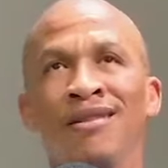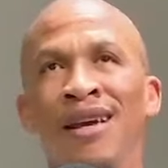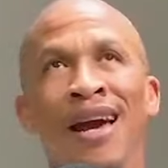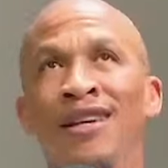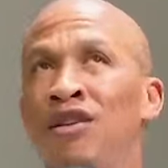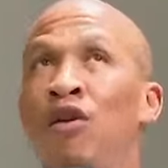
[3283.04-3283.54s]

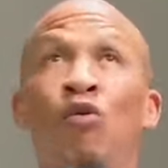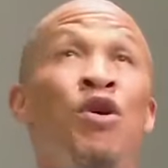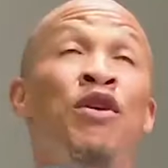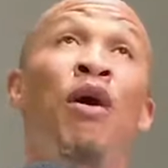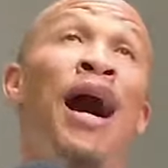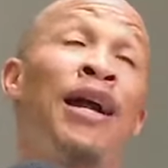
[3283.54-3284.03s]
yeah, we
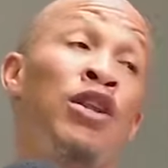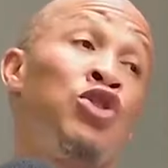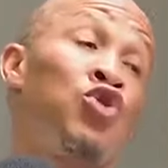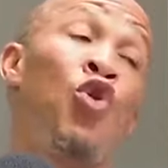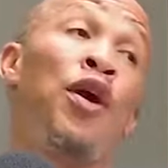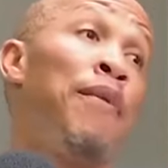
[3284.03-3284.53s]
had to
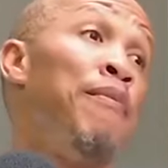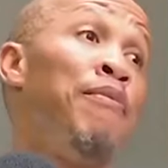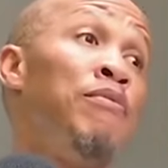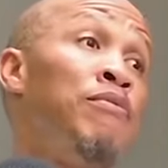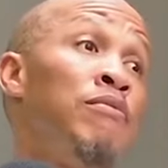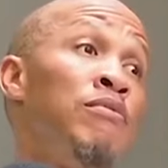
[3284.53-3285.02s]
saw
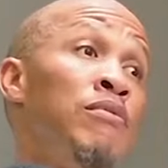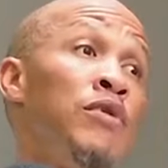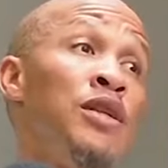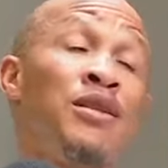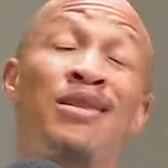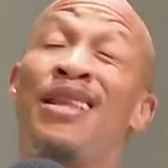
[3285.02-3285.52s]
Yeah, he put.
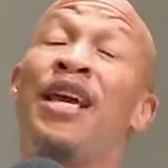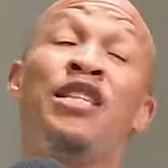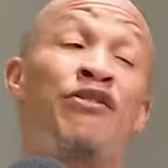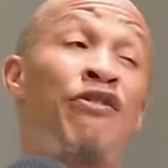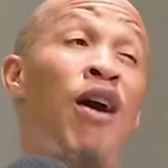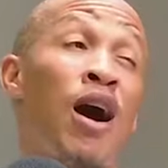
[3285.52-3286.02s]
He stays
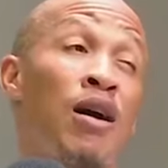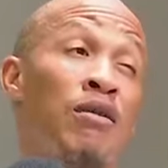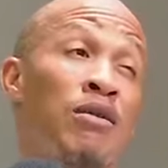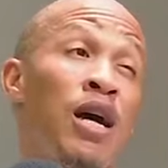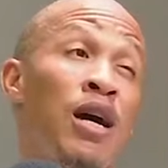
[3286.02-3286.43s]
far. Yeah,